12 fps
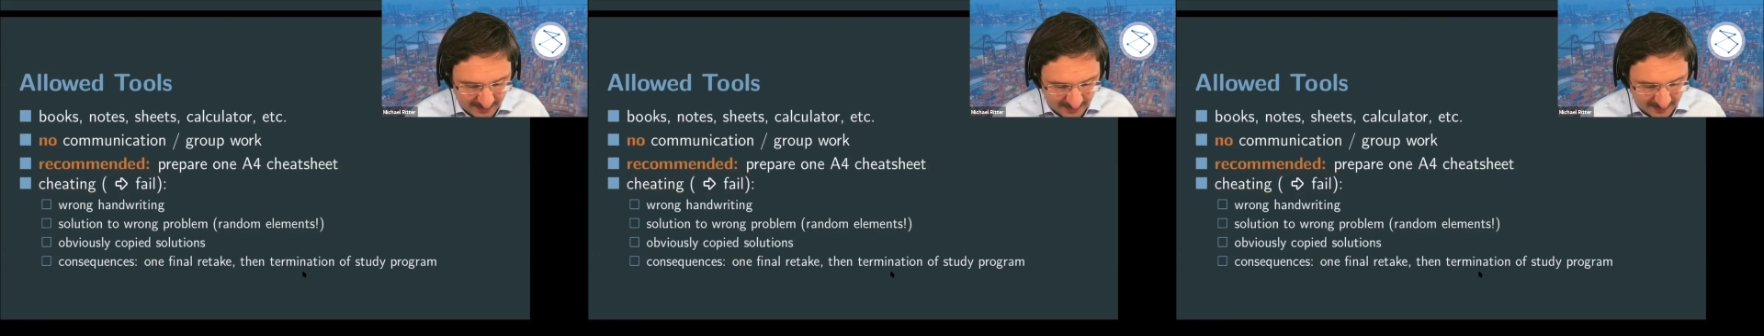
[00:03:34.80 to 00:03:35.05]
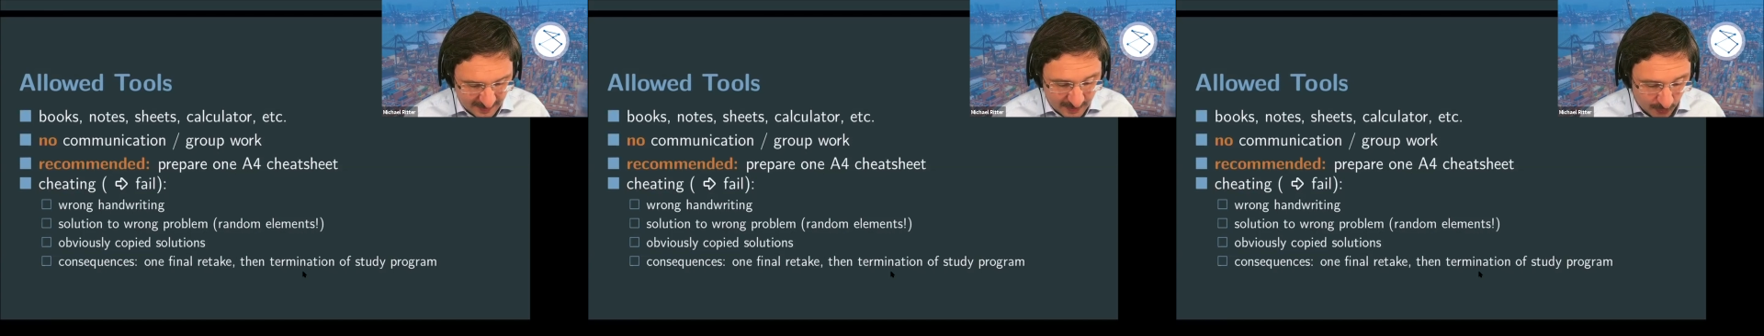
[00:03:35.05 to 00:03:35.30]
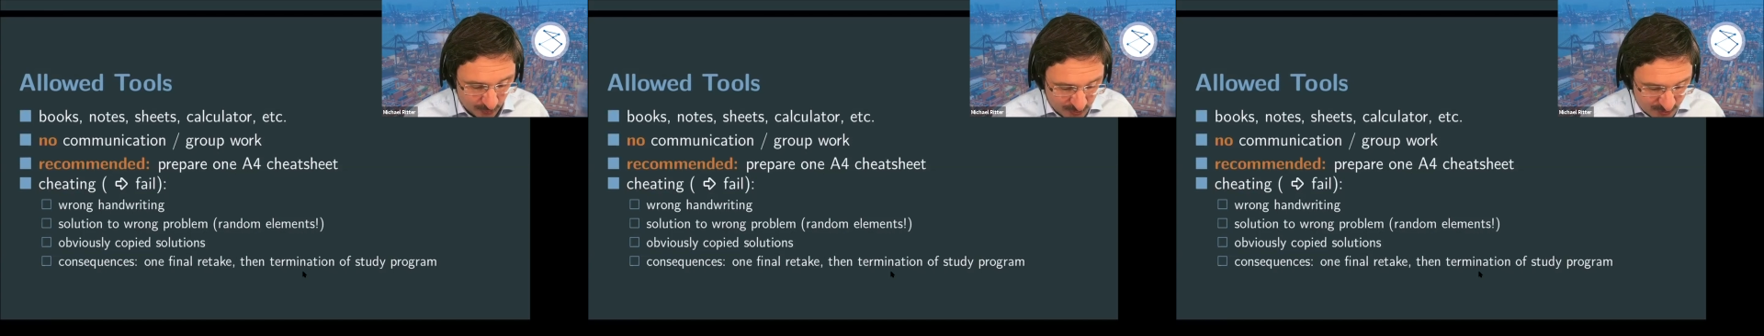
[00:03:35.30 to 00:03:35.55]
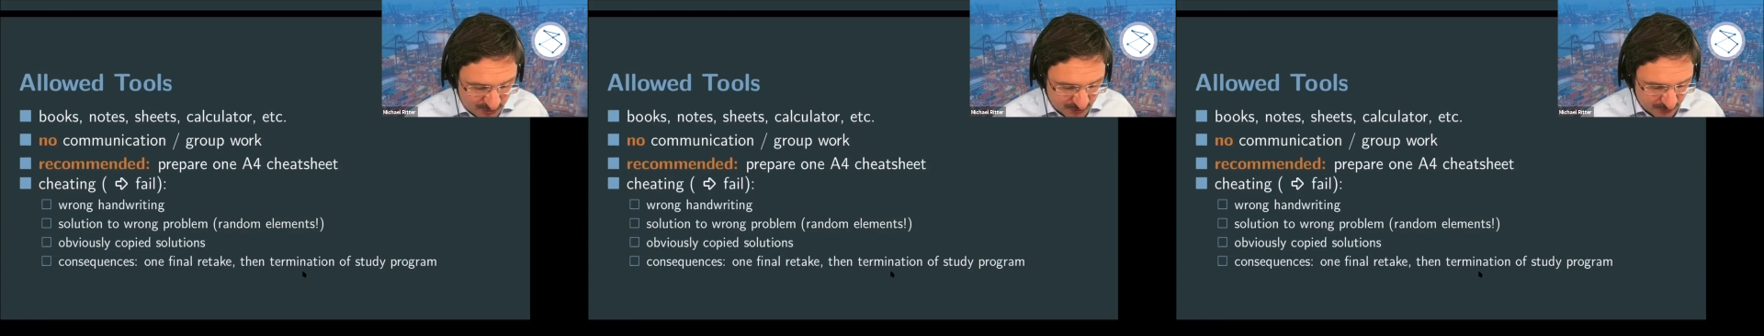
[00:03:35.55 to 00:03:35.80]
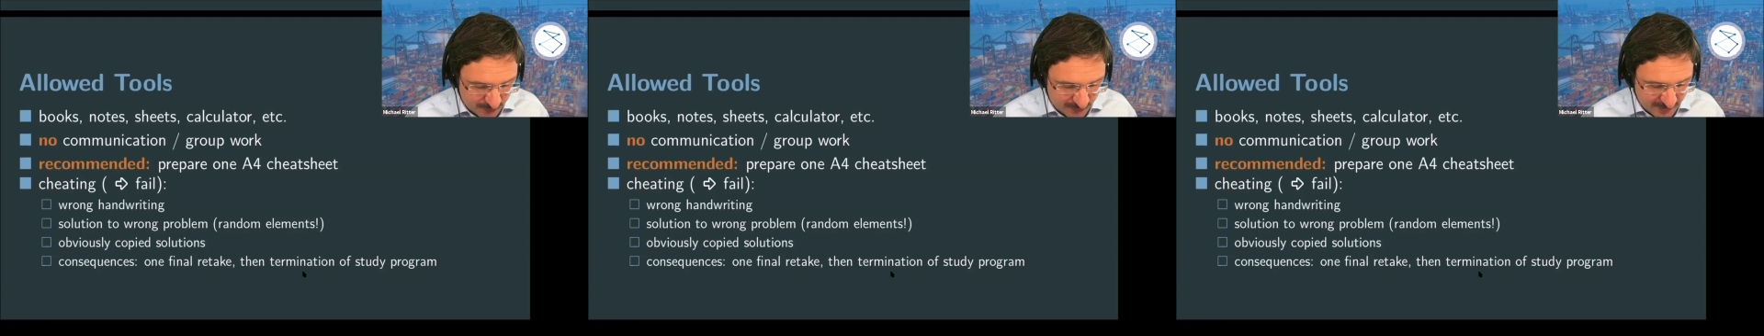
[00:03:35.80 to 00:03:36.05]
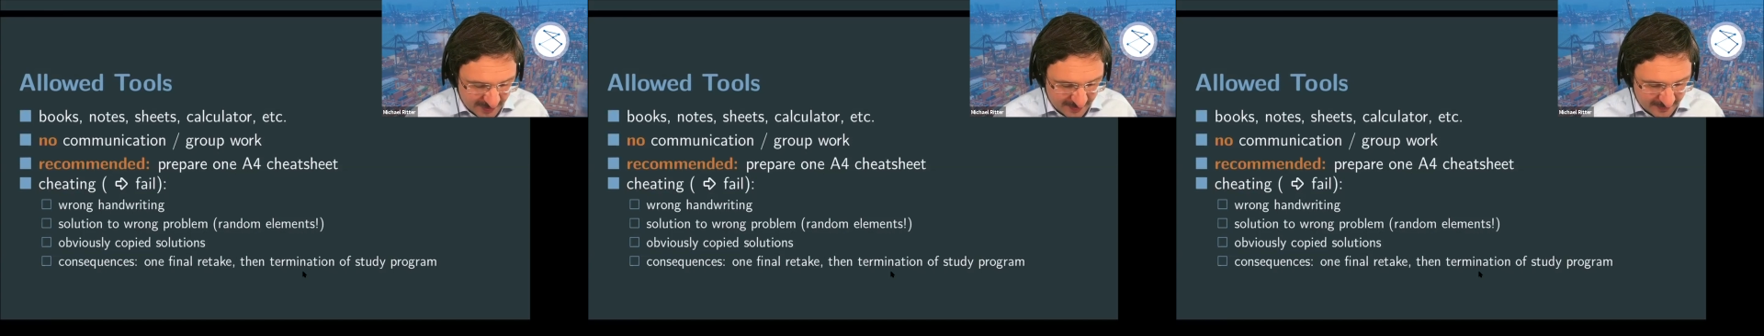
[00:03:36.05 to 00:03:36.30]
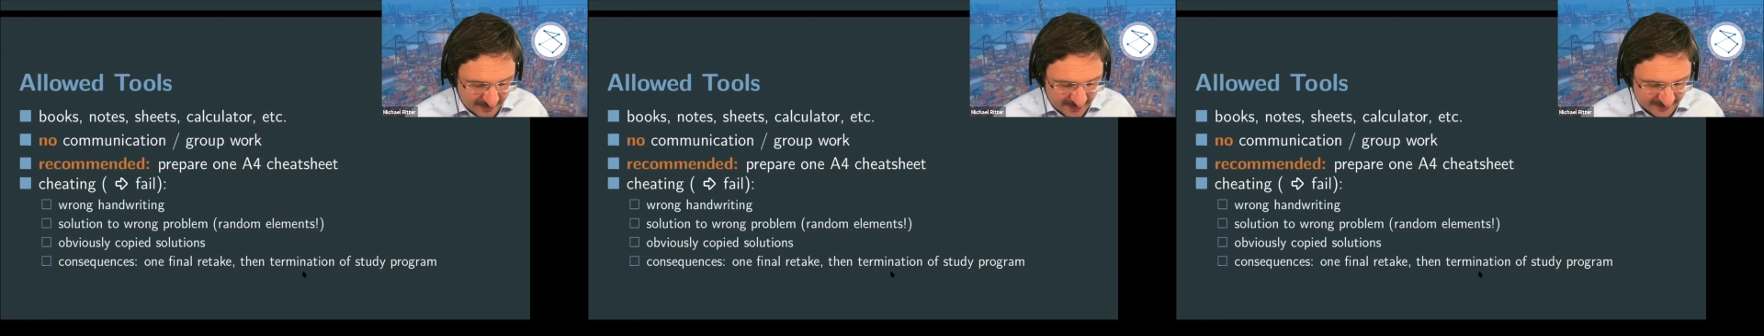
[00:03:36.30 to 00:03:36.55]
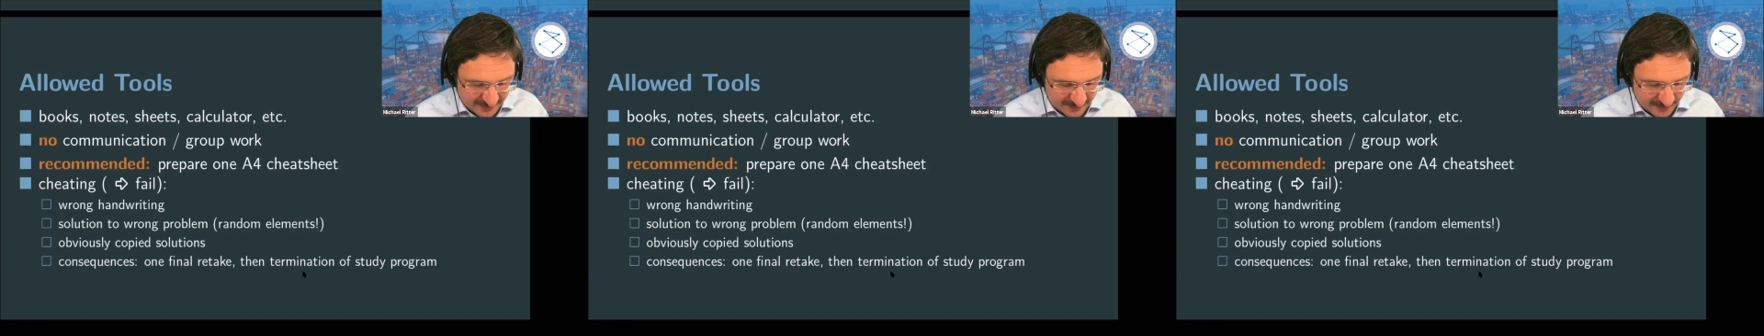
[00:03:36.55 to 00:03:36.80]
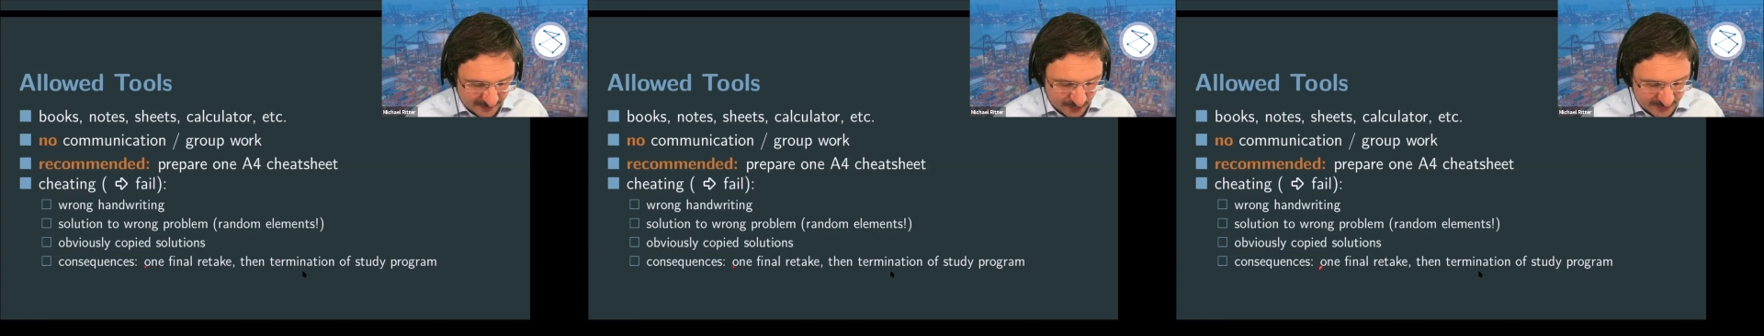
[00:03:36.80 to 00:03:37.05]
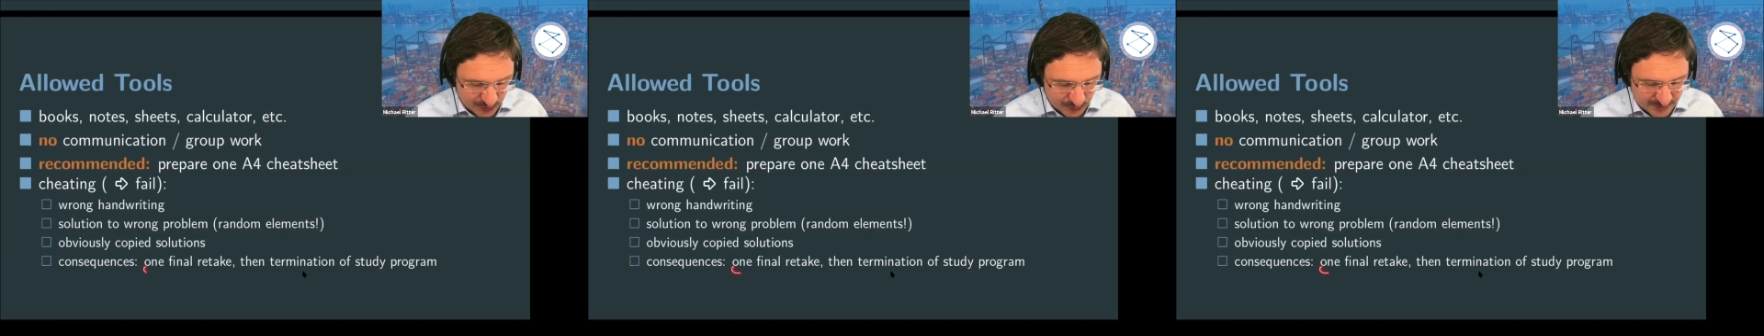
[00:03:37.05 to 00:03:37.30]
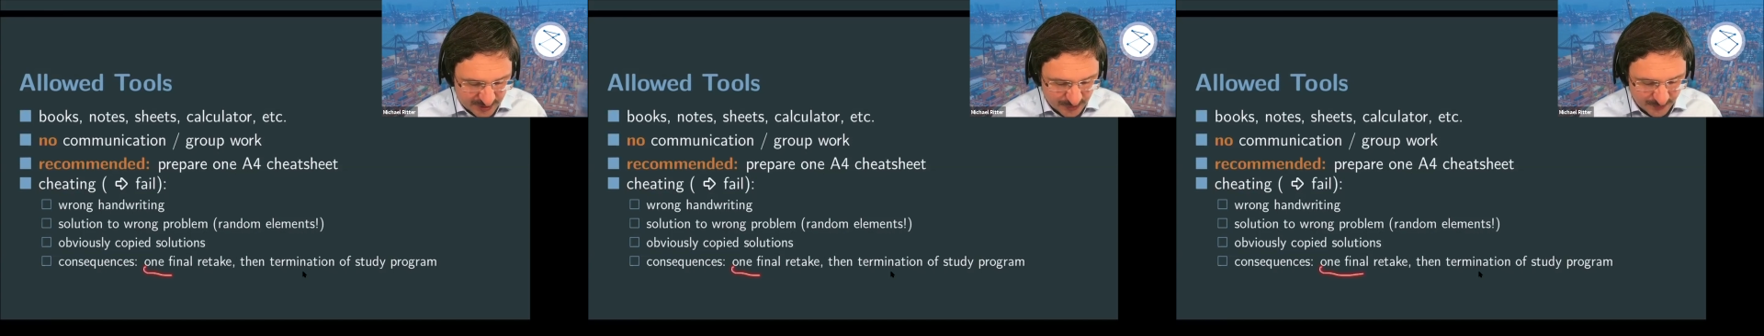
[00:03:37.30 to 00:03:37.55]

And also, as another consequence,